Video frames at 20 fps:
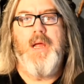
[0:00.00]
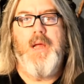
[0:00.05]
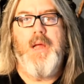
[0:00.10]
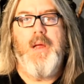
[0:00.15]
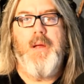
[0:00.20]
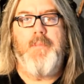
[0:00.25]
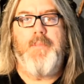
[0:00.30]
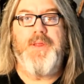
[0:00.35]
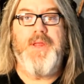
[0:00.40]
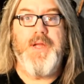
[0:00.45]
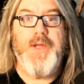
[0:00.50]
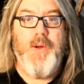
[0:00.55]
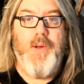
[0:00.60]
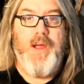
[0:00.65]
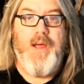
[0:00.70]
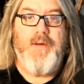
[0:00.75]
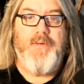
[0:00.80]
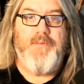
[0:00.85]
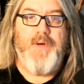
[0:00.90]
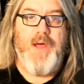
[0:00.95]
But then you
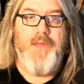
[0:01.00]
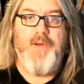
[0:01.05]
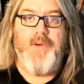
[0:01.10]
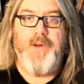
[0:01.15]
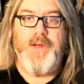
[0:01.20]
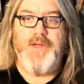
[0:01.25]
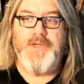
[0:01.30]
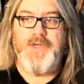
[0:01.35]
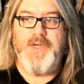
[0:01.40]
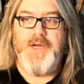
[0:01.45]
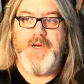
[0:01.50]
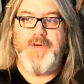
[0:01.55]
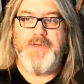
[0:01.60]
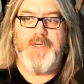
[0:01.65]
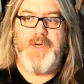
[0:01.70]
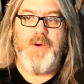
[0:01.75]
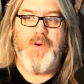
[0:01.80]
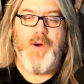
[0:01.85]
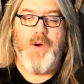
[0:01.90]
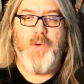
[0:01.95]
have other
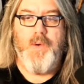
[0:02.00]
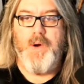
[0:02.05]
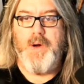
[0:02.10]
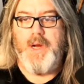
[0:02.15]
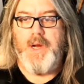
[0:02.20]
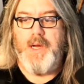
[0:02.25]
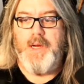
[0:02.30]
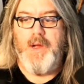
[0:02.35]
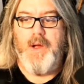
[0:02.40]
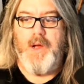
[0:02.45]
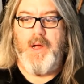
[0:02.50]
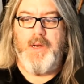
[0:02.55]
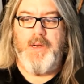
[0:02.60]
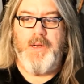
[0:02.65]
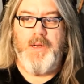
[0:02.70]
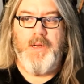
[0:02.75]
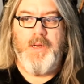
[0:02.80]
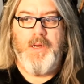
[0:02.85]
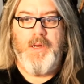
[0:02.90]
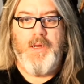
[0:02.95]
engineers who are working
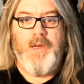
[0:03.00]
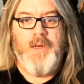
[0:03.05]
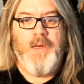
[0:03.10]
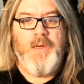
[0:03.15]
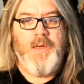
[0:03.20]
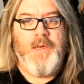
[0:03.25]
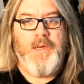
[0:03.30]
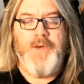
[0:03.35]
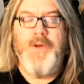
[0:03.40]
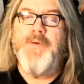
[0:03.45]
on new